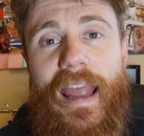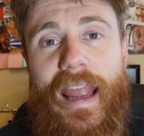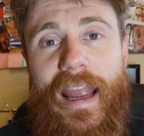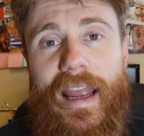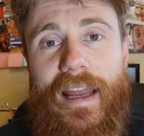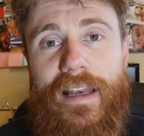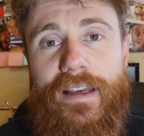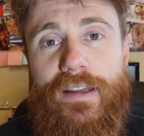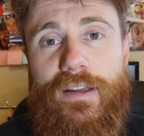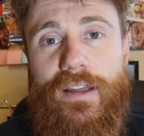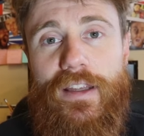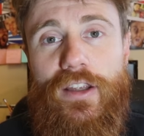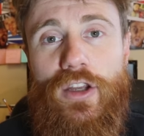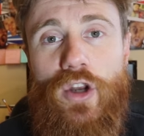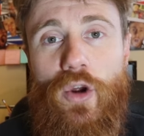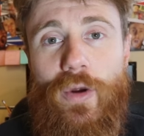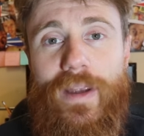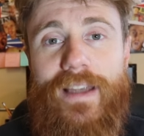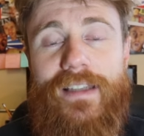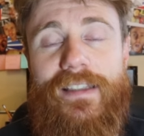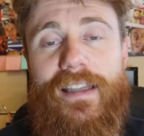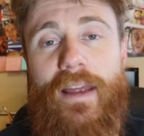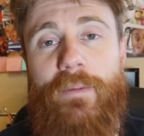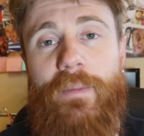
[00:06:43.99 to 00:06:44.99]
And you know,
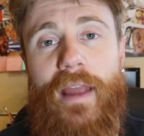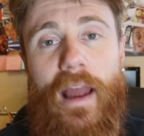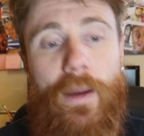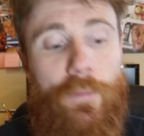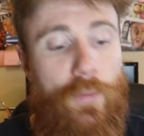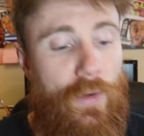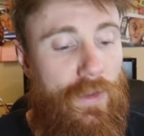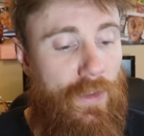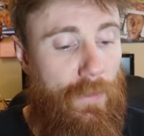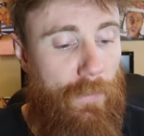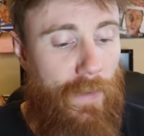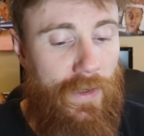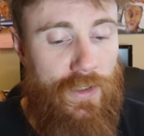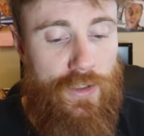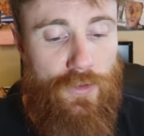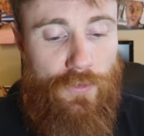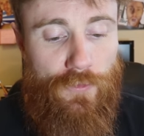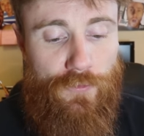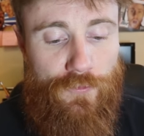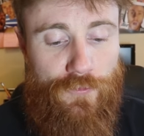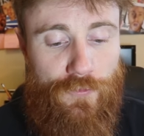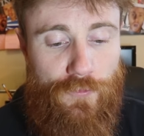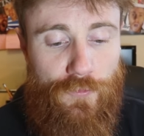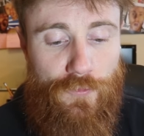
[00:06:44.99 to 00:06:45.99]
he set me up with a bunch
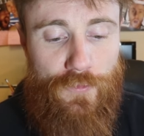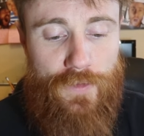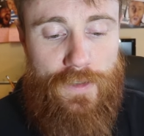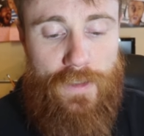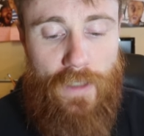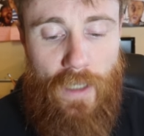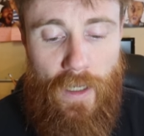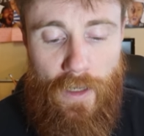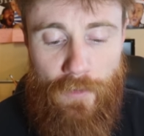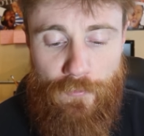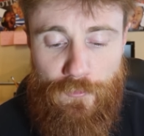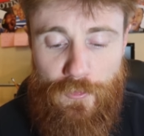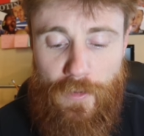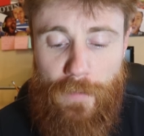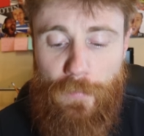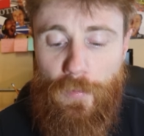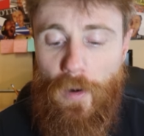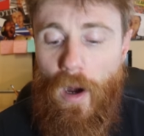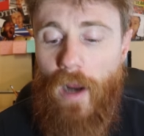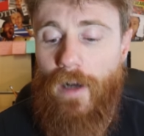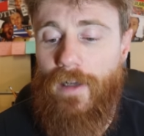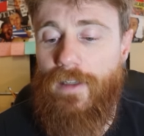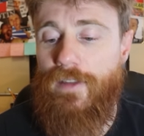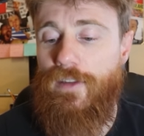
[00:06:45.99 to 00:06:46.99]
of free
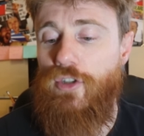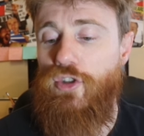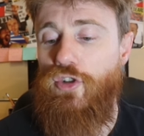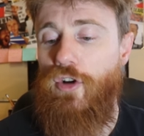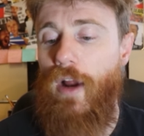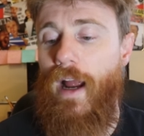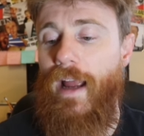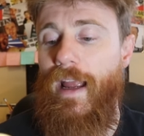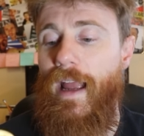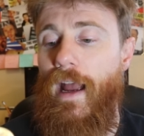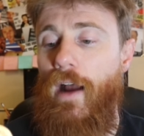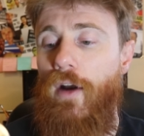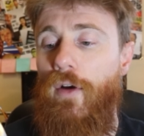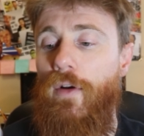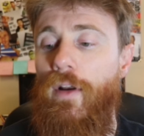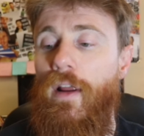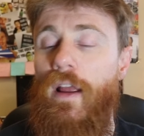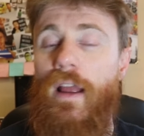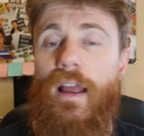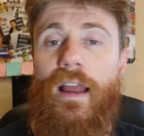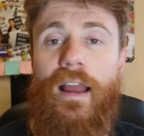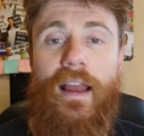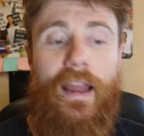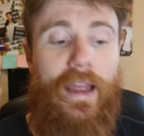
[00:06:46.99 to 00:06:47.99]
products to try out.
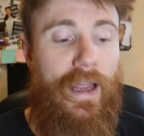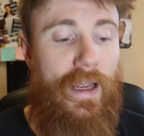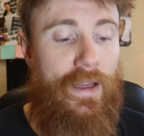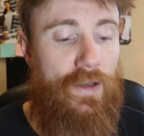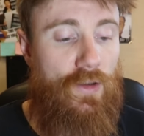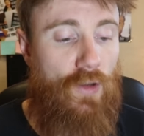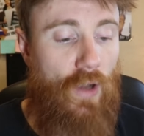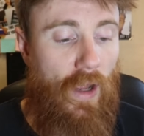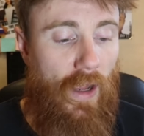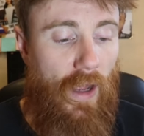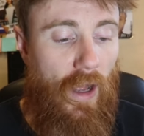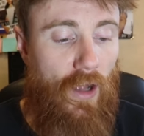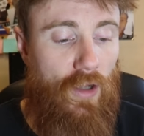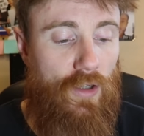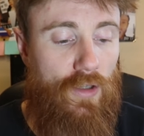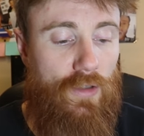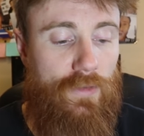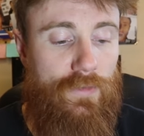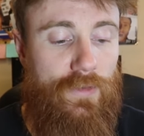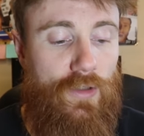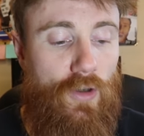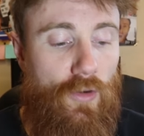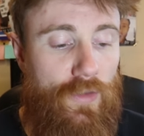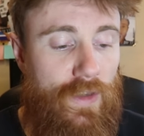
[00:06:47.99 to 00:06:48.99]
And
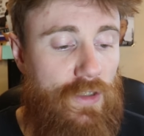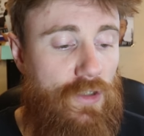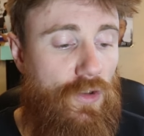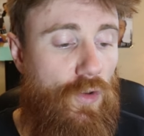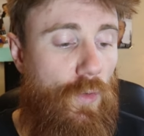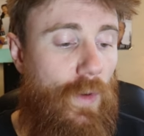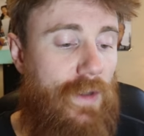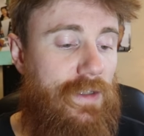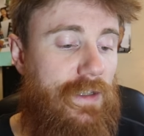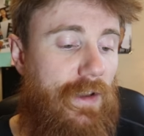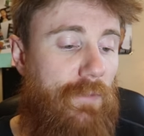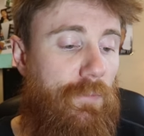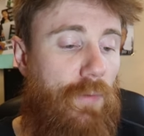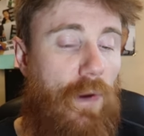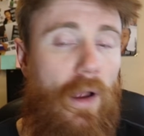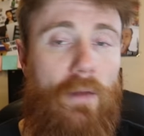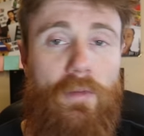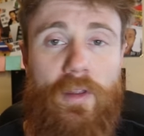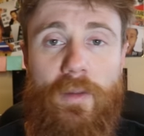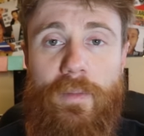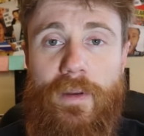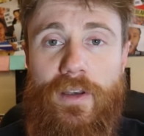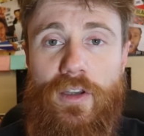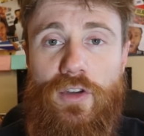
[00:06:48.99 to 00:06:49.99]
you know, these are the ones I've
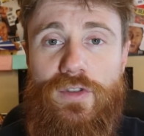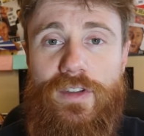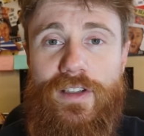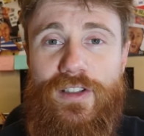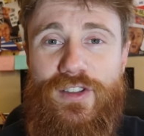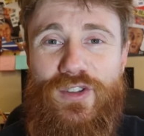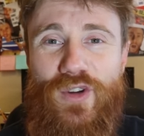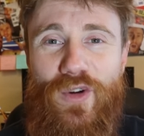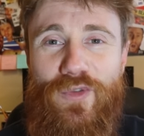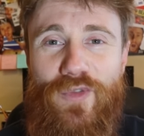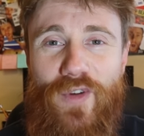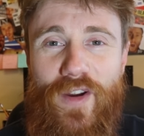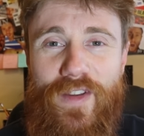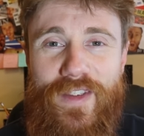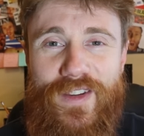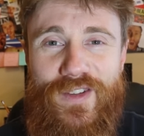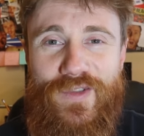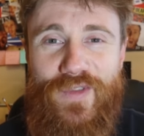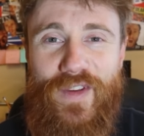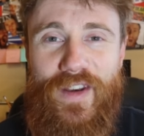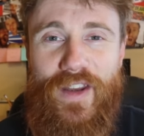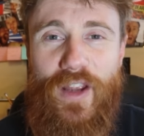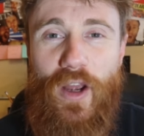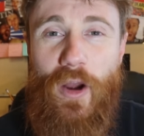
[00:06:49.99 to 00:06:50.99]
probably been using so far in
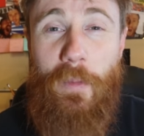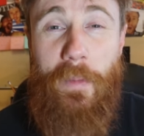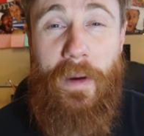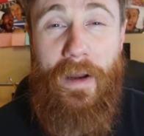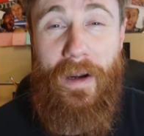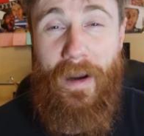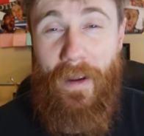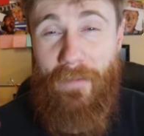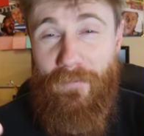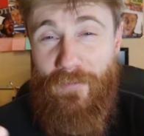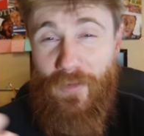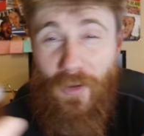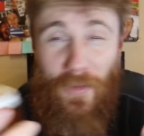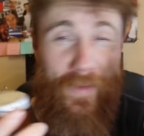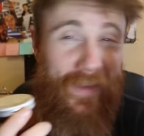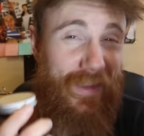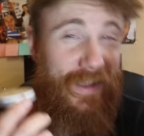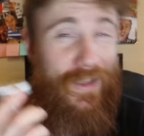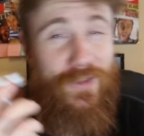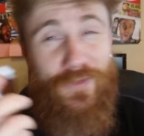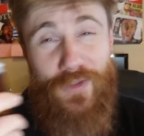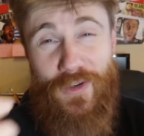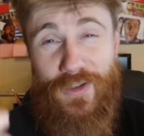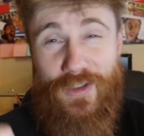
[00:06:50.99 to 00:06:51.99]
this video, but I'm filming
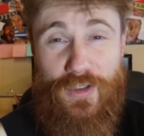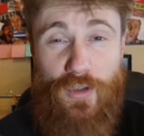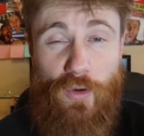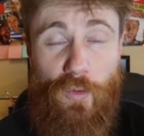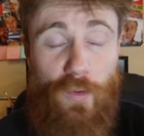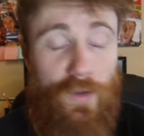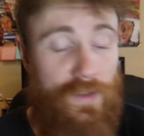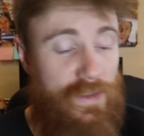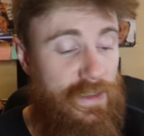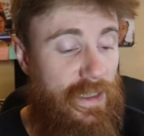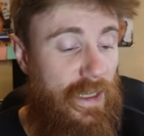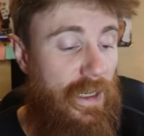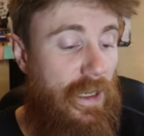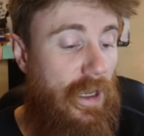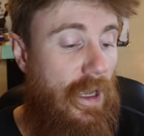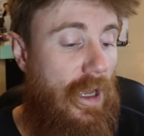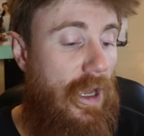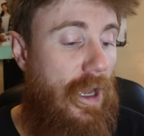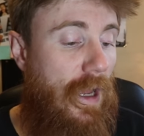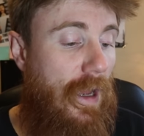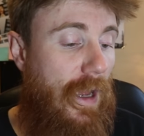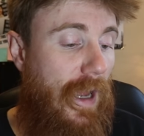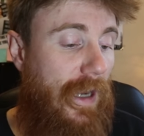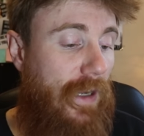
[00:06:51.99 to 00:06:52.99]
this first, so we'll see.
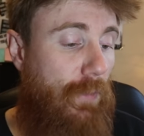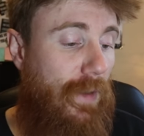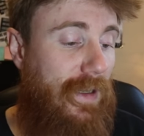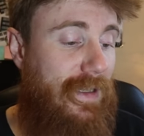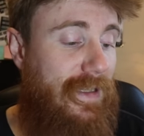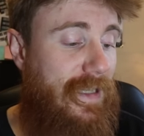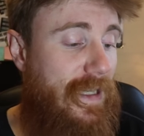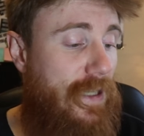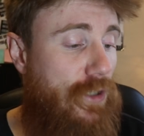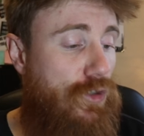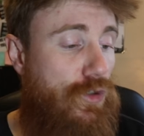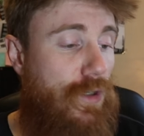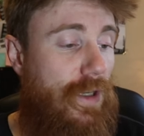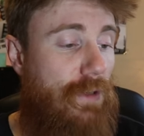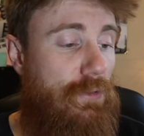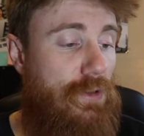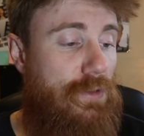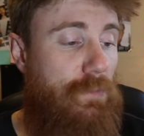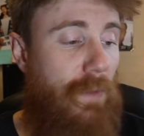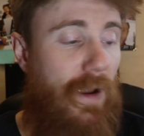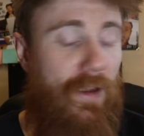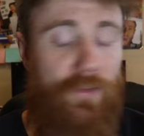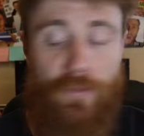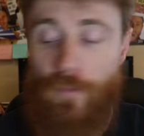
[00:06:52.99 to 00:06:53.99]
Anyway, tea tree
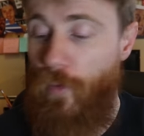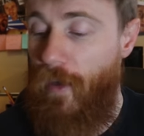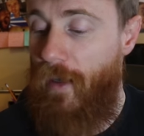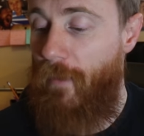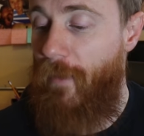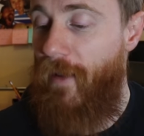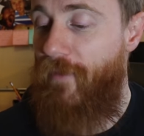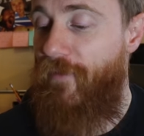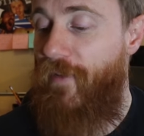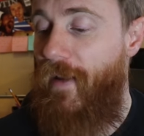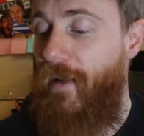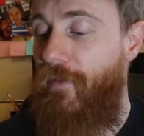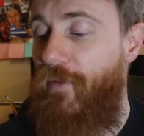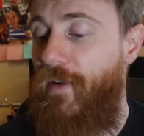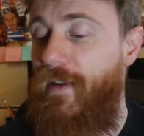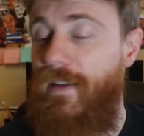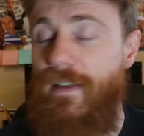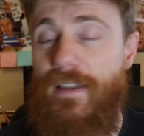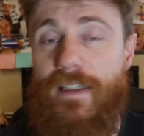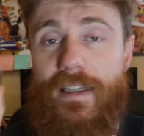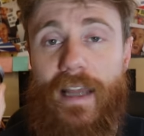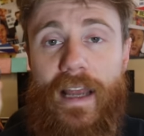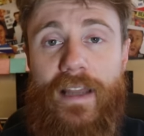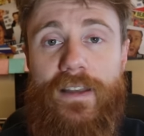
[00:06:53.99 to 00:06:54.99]
was one of my
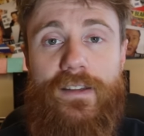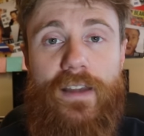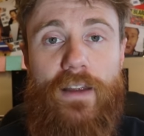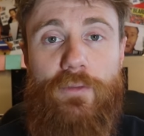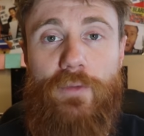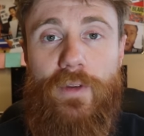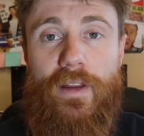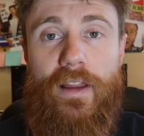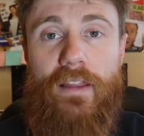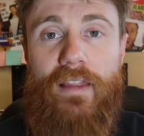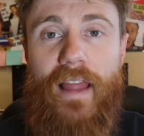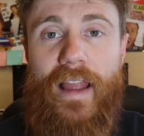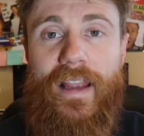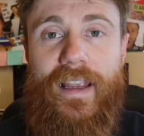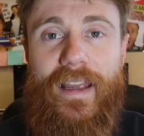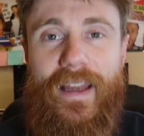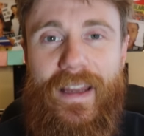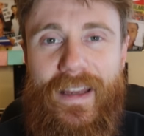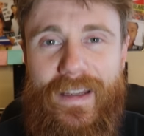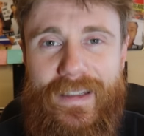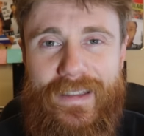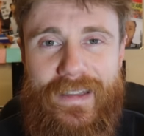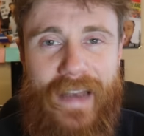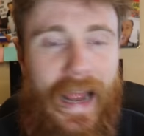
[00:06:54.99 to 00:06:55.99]
favorite scents. I really like
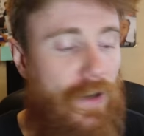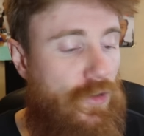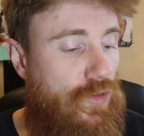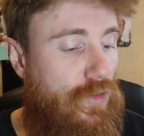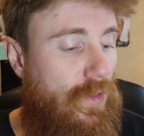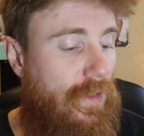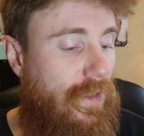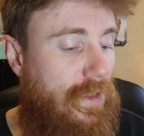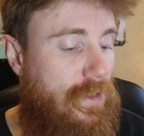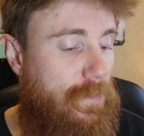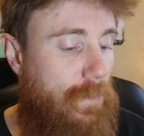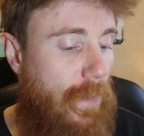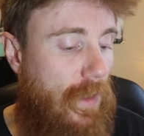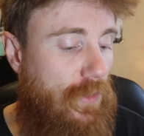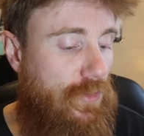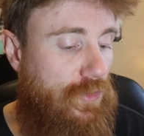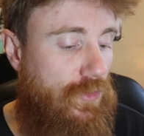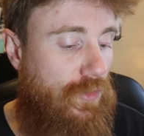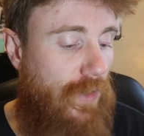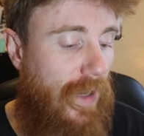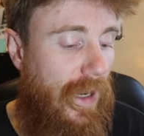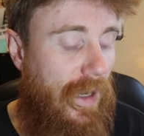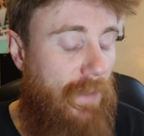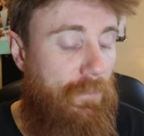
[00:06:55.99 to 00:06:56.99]
it. It's natural and it
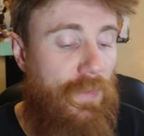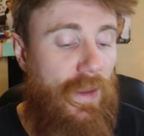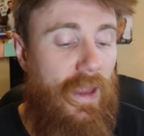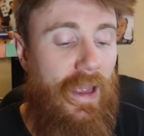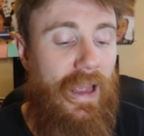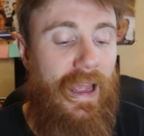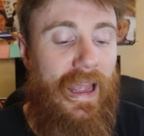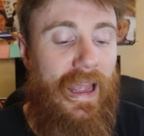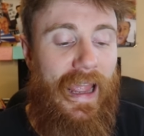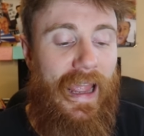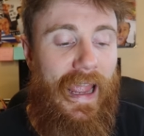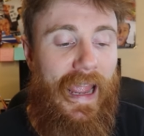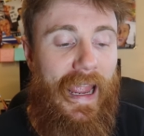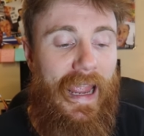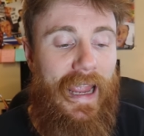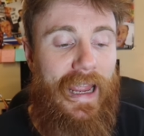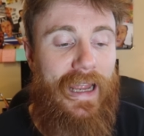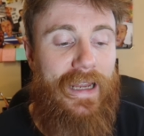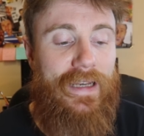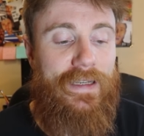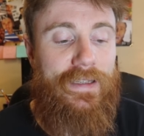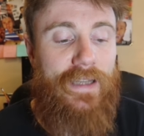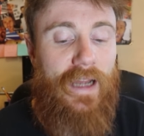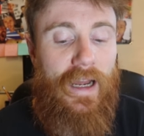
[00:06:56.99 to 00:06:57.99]
smells great.
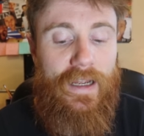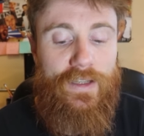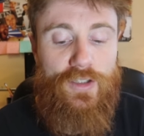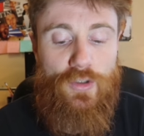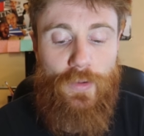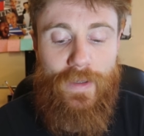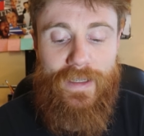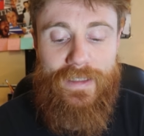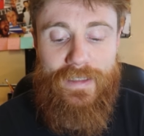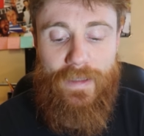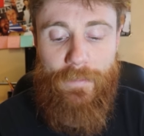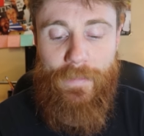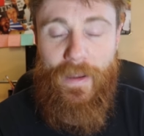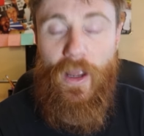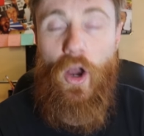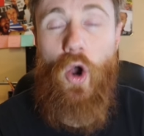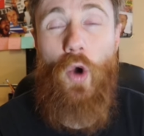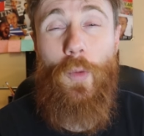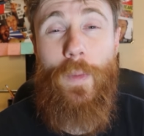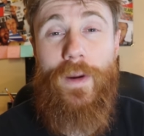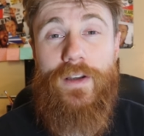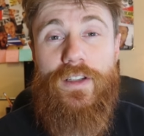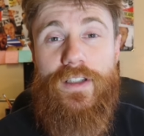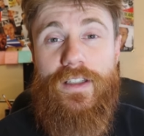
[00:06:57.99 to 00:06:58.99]
And so he sent me a
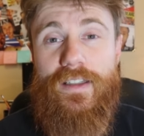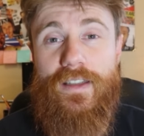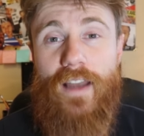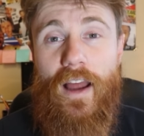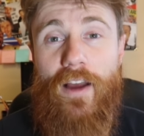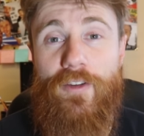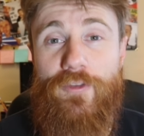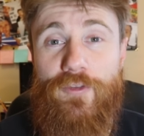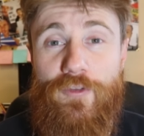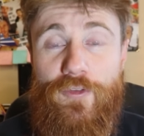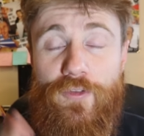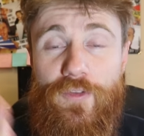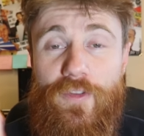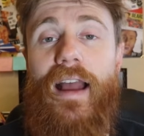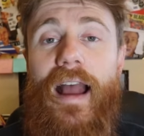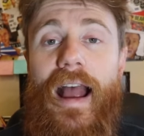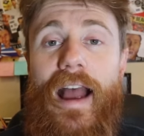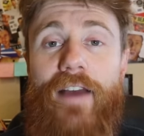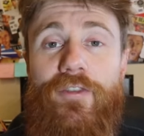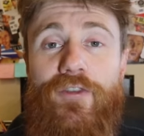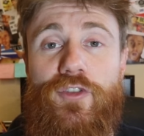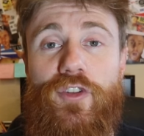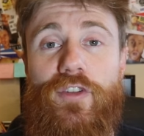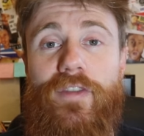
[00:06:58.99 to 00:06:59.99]
whole bunch of stuff.
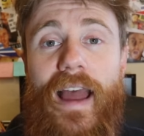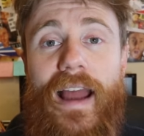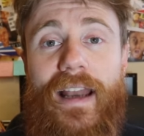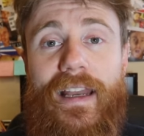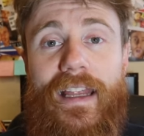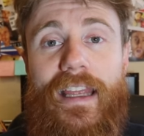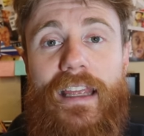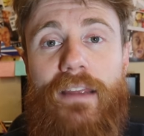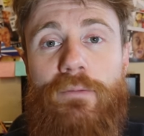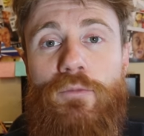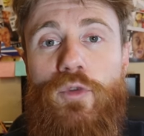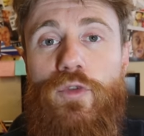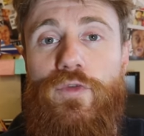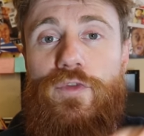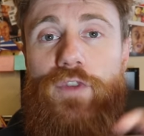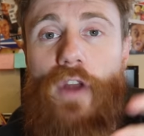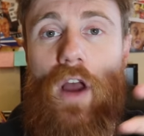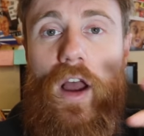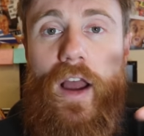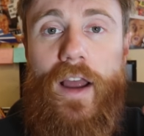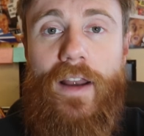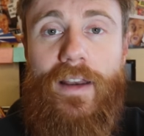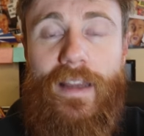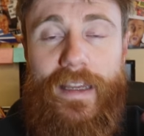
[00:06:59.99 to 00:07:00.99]
After that, he moved
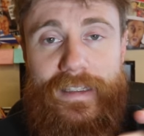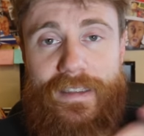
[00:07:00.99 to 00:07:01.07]
on.